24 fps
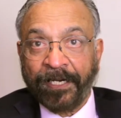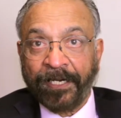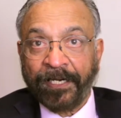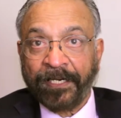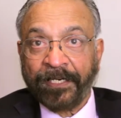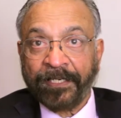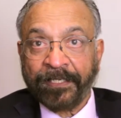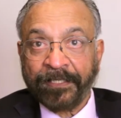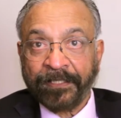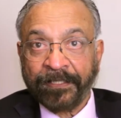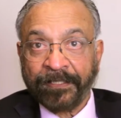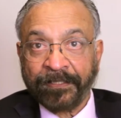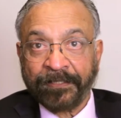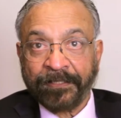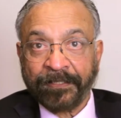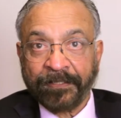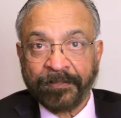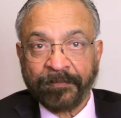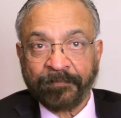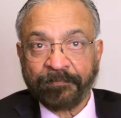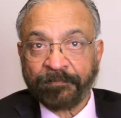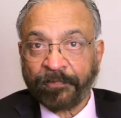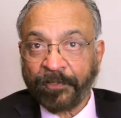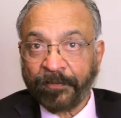I had a,
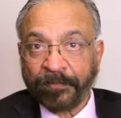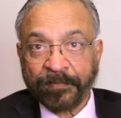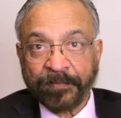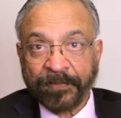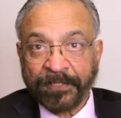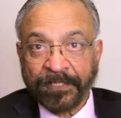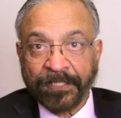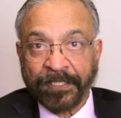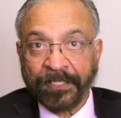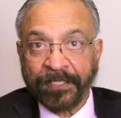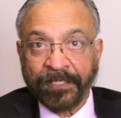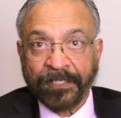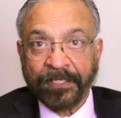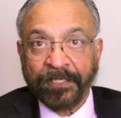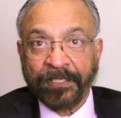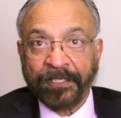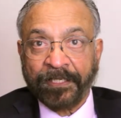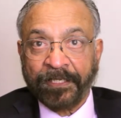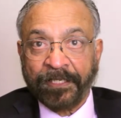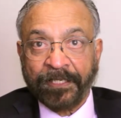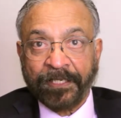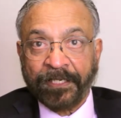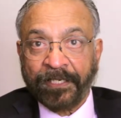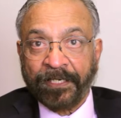uh, probably
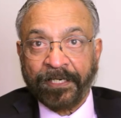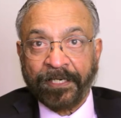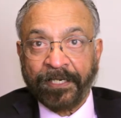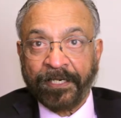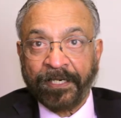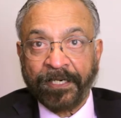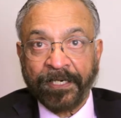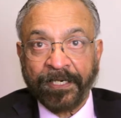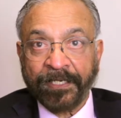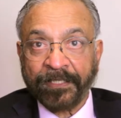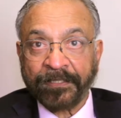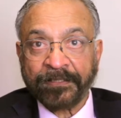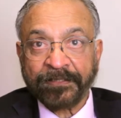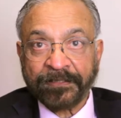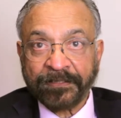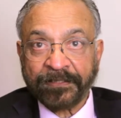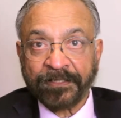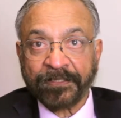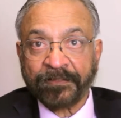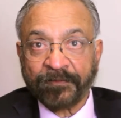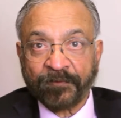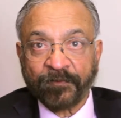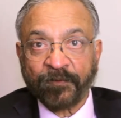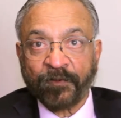
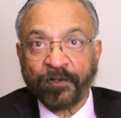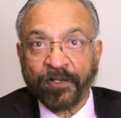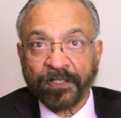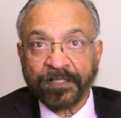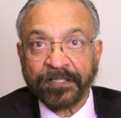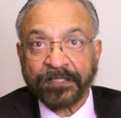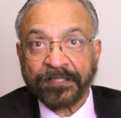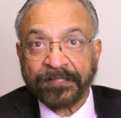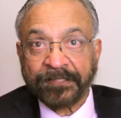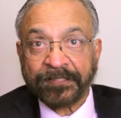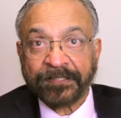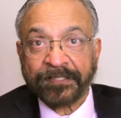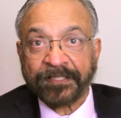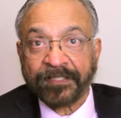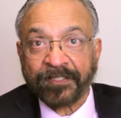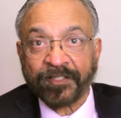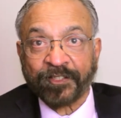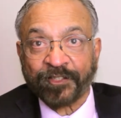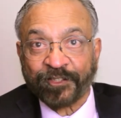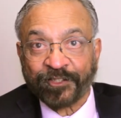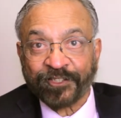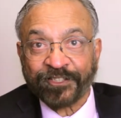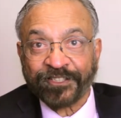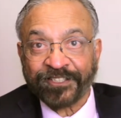100
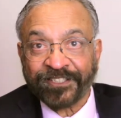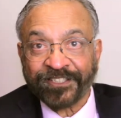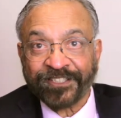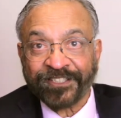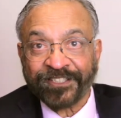volunteers